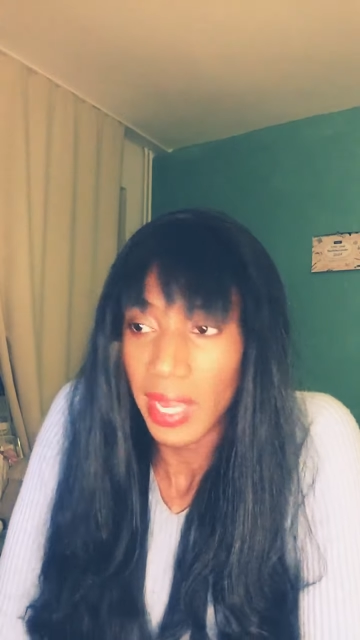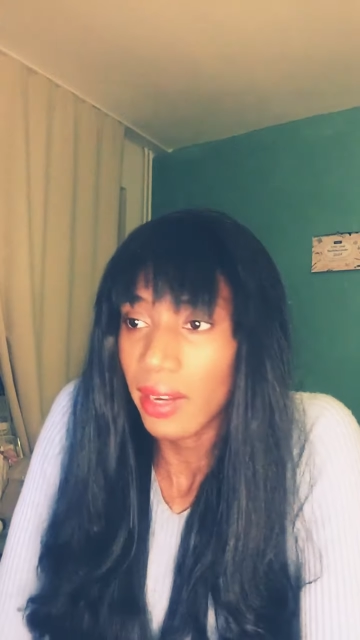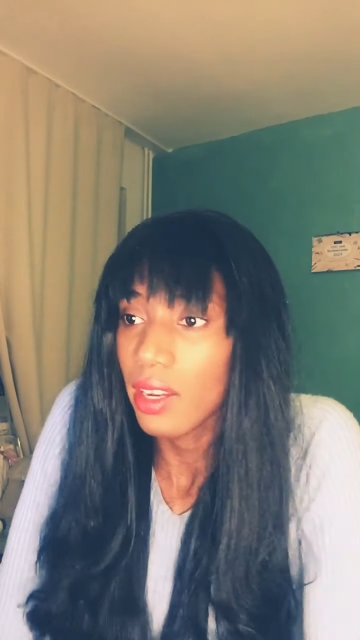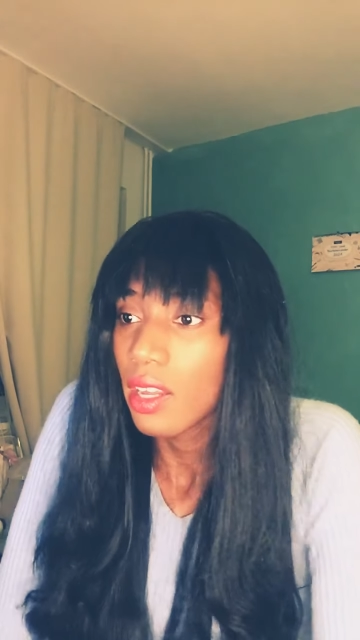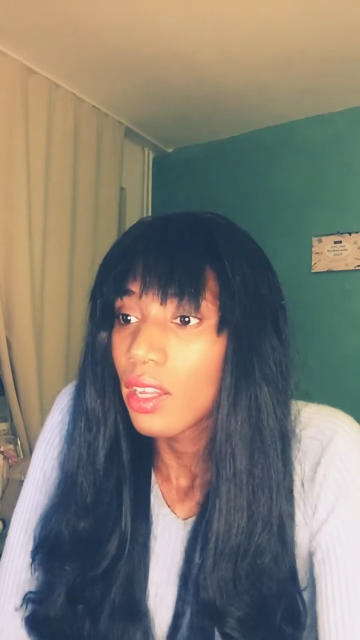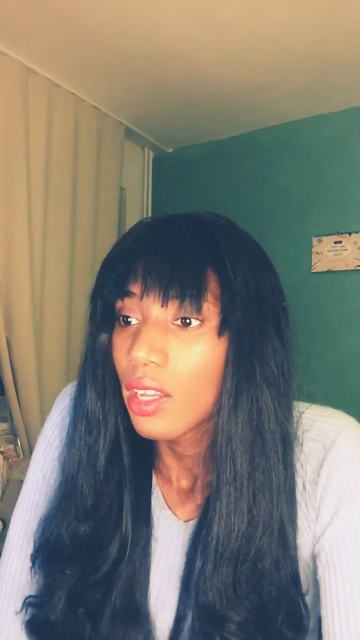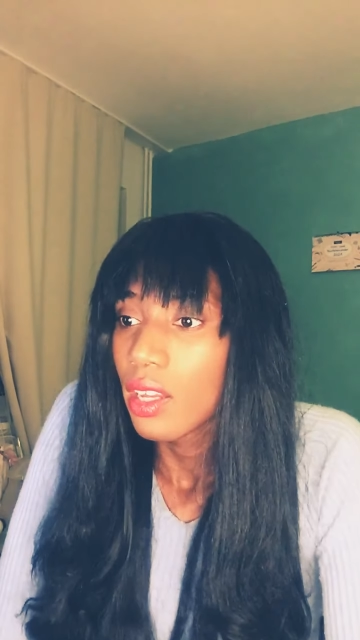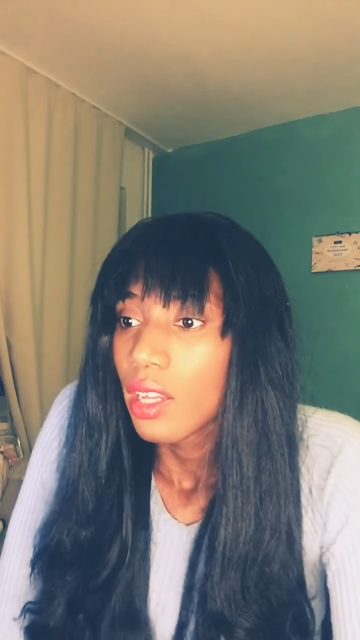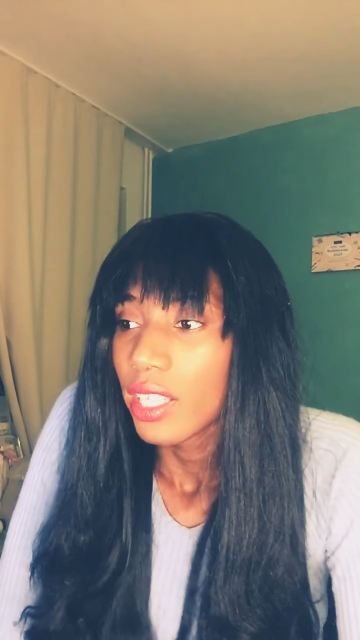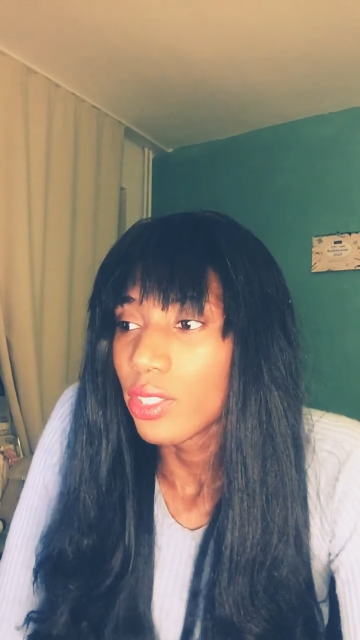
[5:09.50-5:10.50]
man,
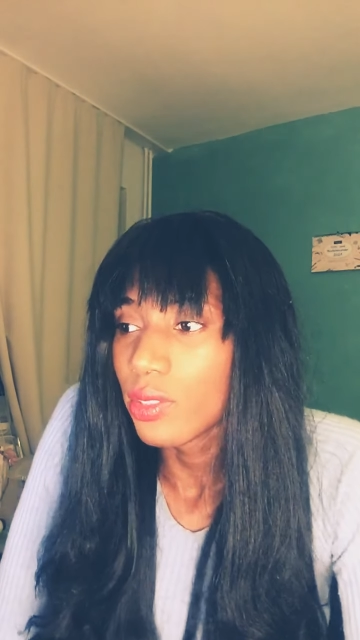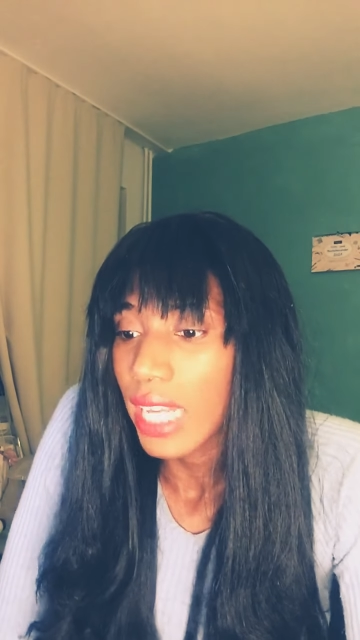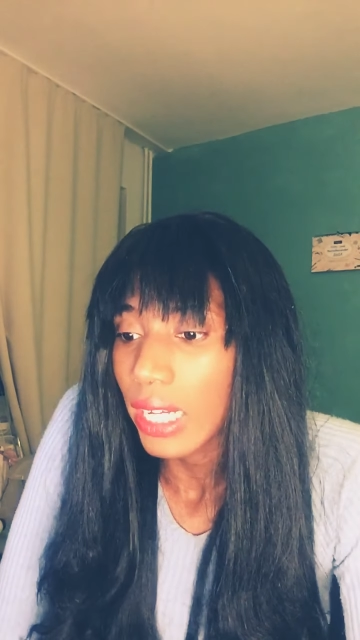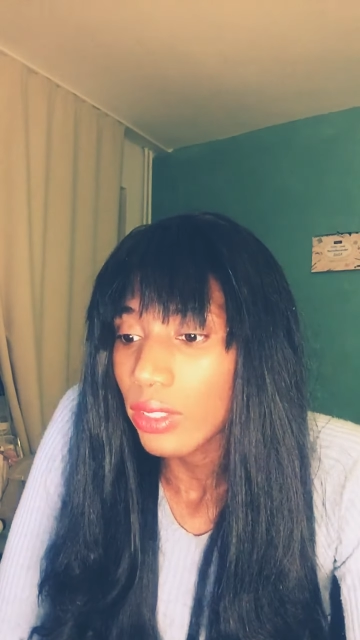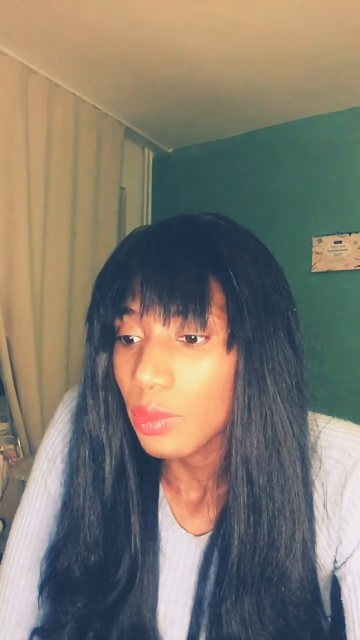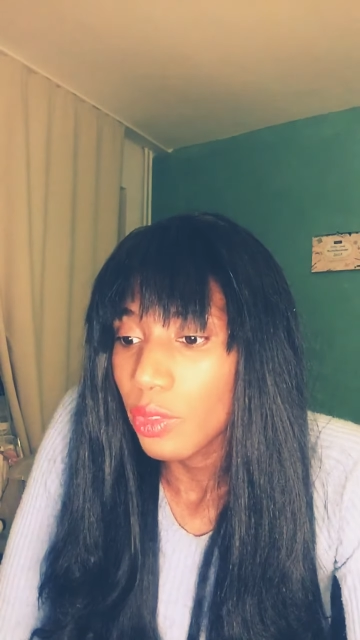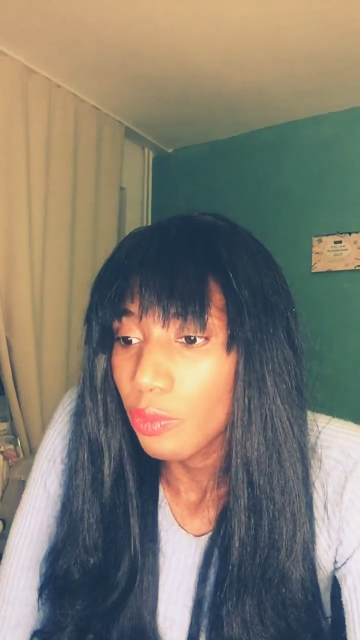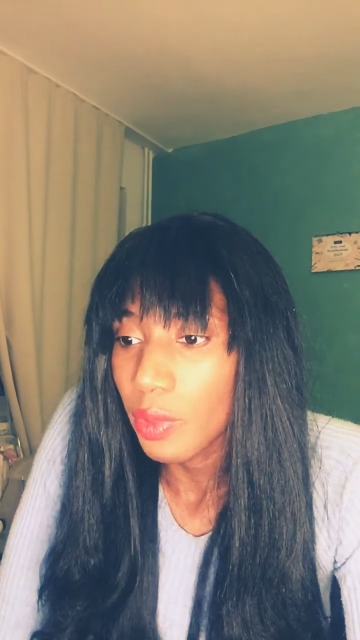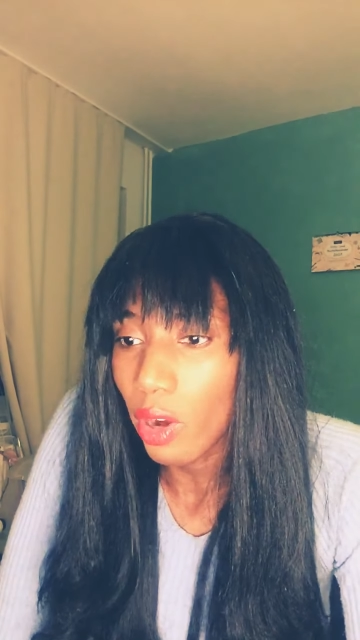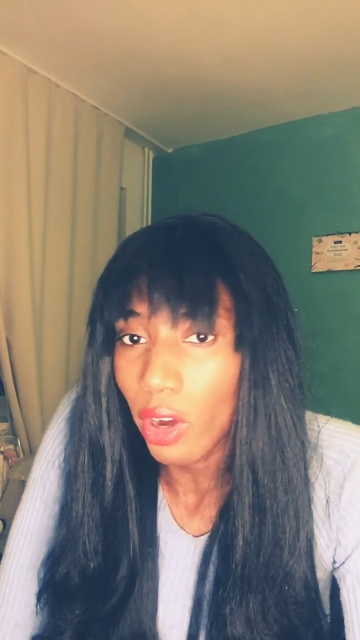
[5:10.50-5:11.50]
and you tell him
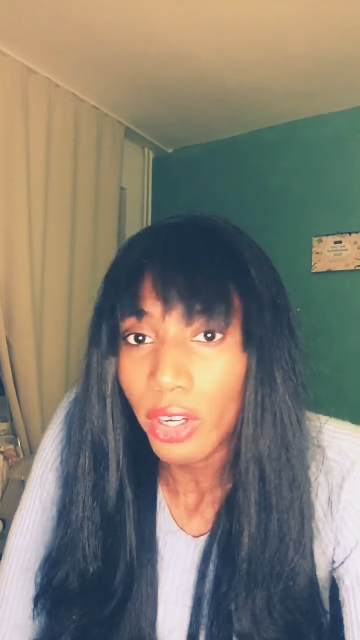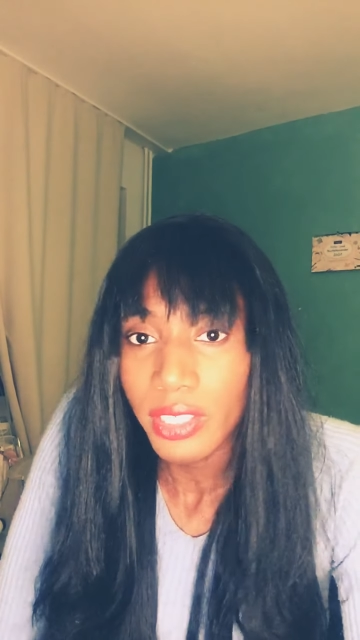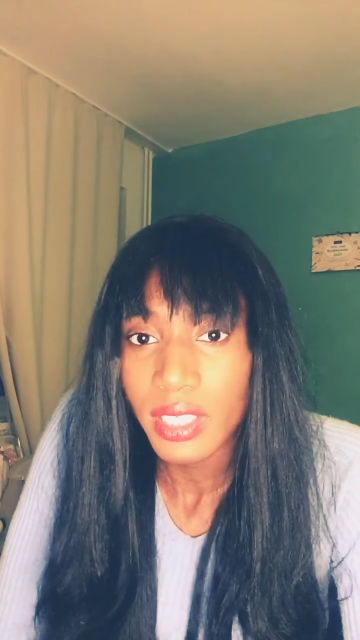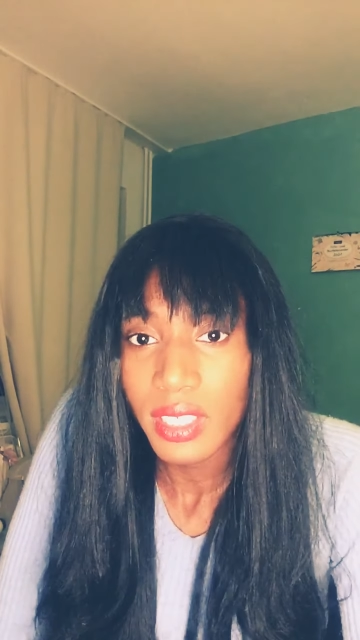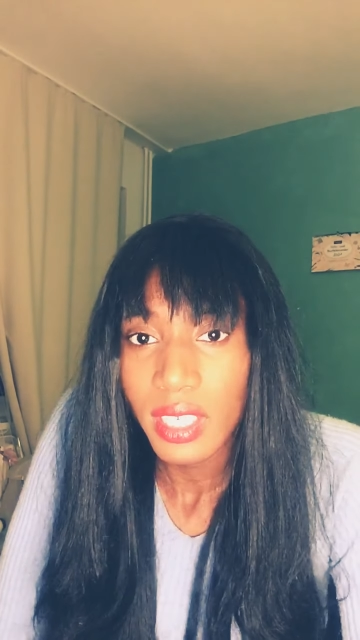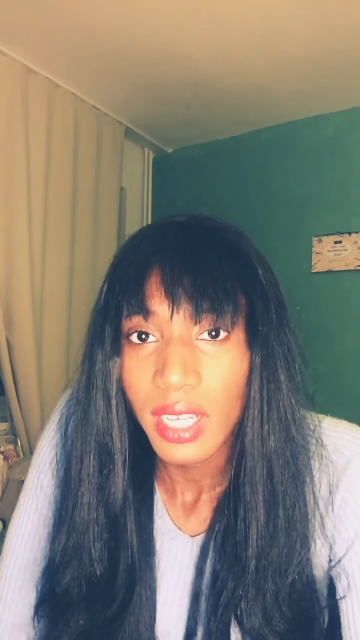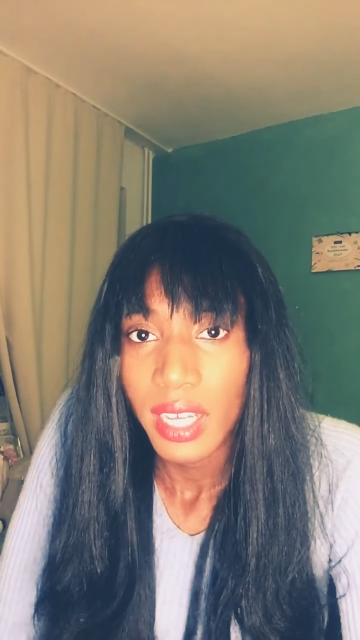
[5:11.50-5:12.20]
you've been hurt,